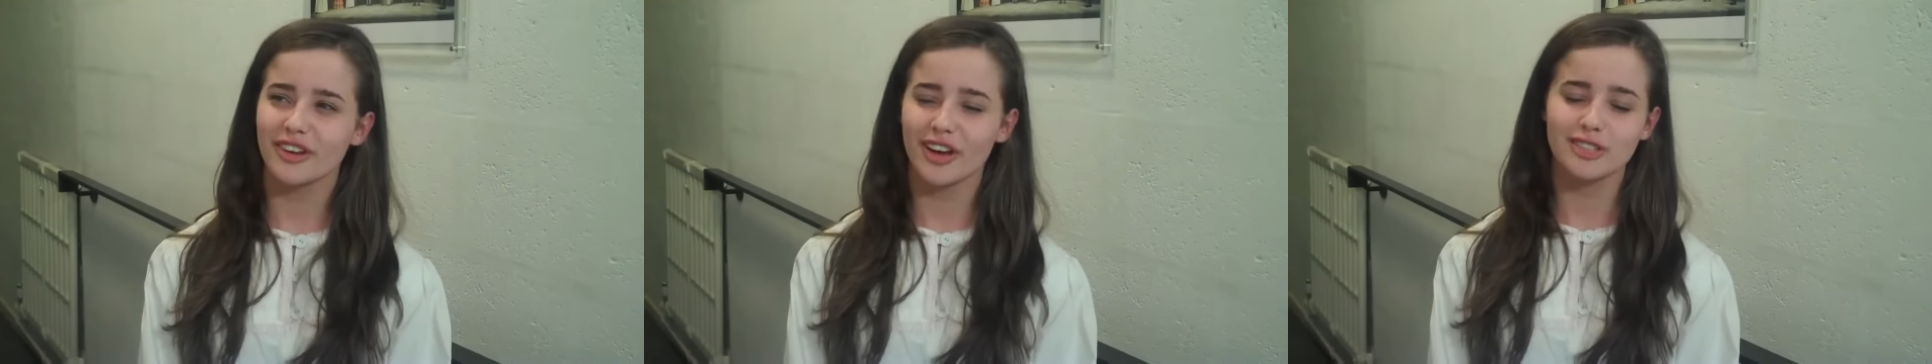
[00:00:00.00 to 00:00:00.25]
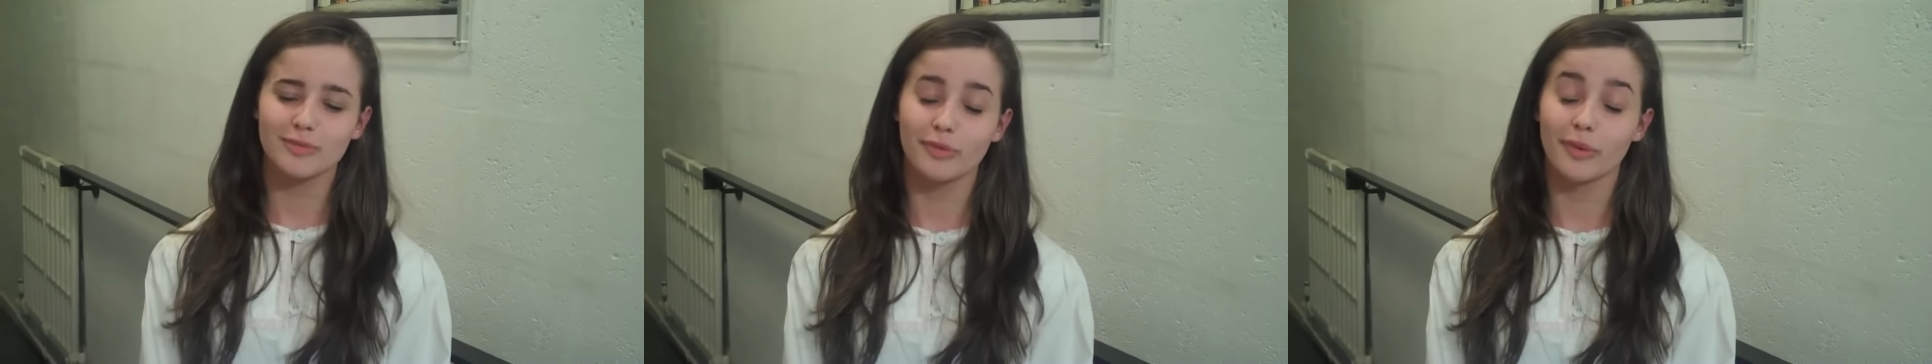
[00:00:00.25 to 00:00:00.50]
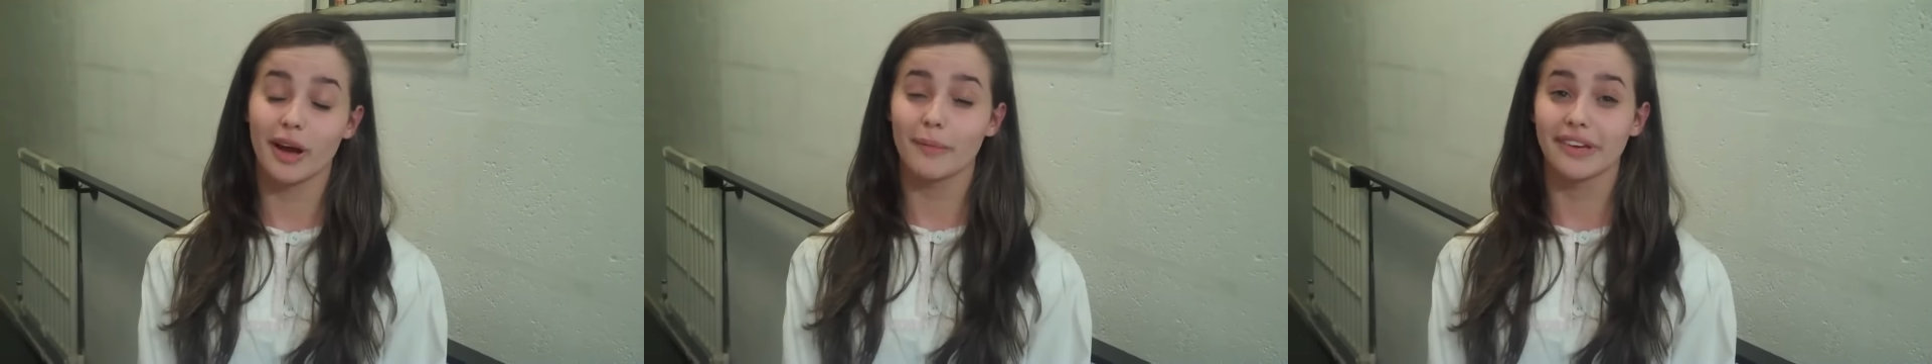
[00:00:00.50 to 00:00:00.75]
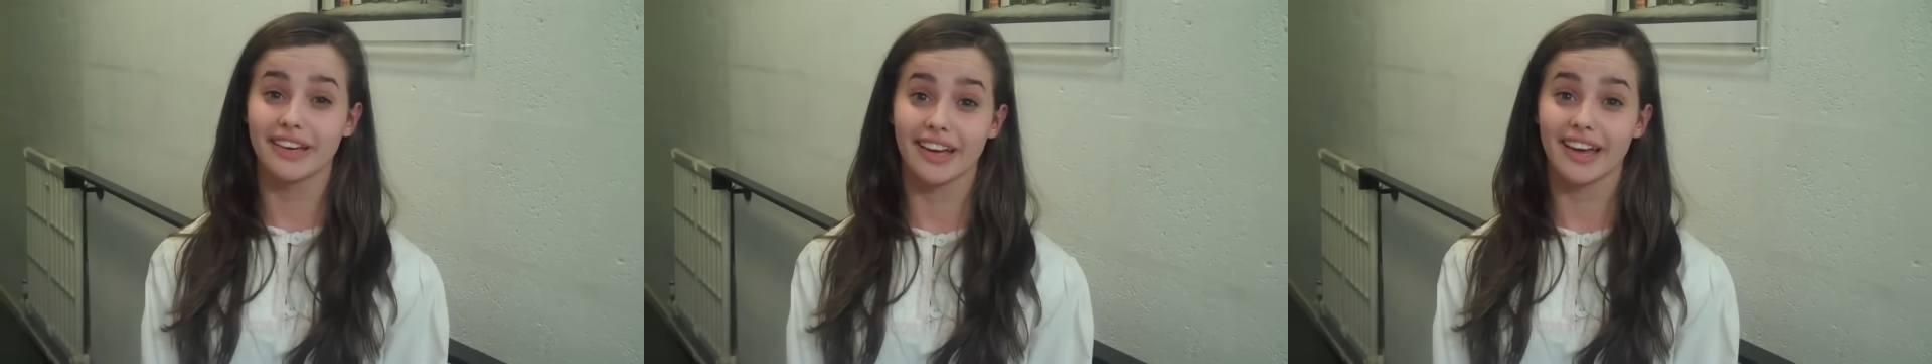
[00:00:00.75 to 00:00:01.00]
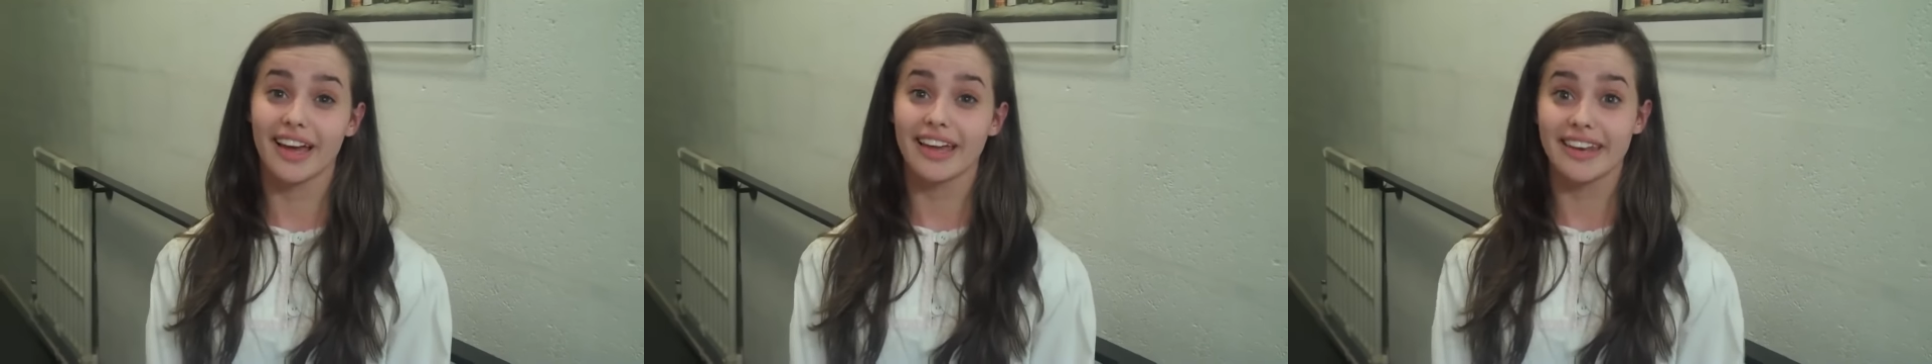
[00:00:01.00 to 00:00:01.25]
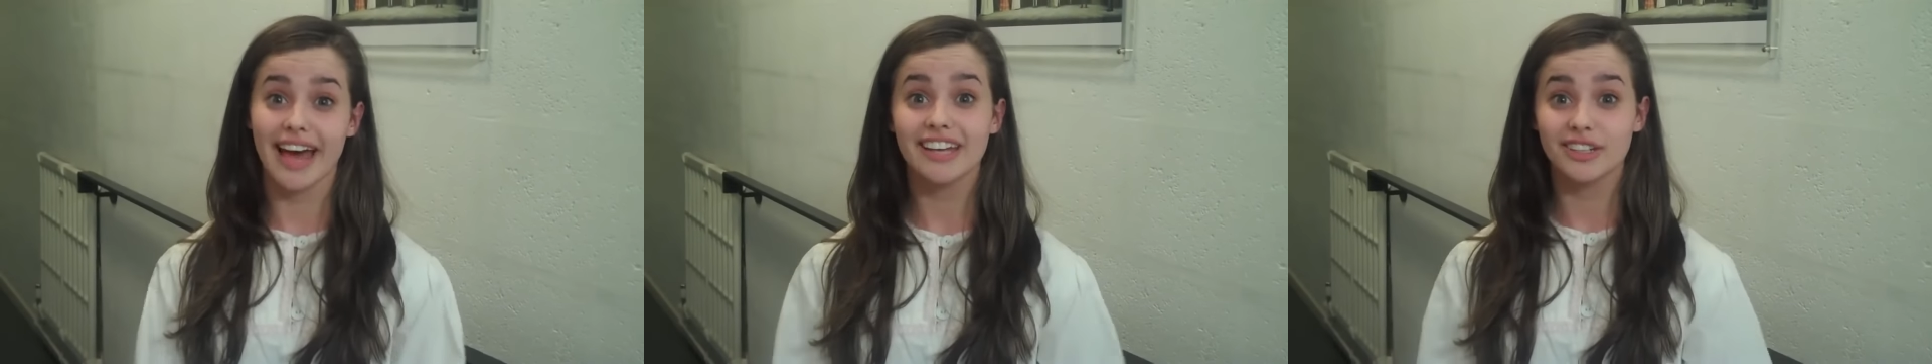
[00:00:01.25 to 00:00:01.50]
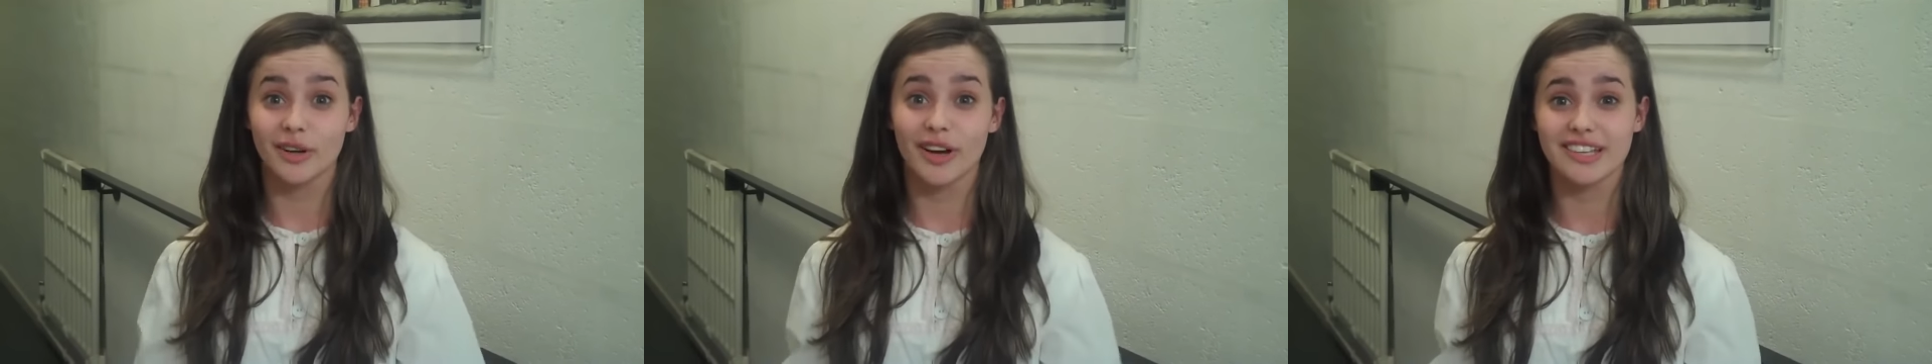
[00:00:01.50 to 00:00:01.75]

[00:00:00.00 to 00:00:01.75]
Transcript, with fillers: the cusp of becoming an adult